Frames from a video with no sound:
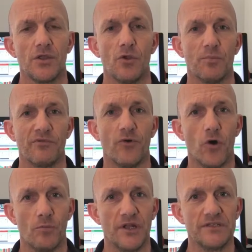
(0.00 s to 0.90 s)
your
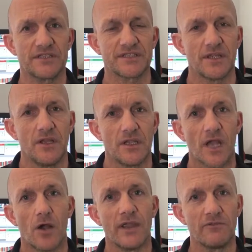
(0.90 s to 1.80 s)
performance
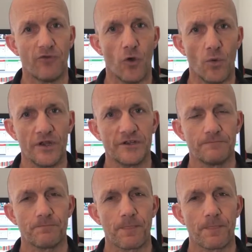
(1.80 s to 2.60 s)
going forward.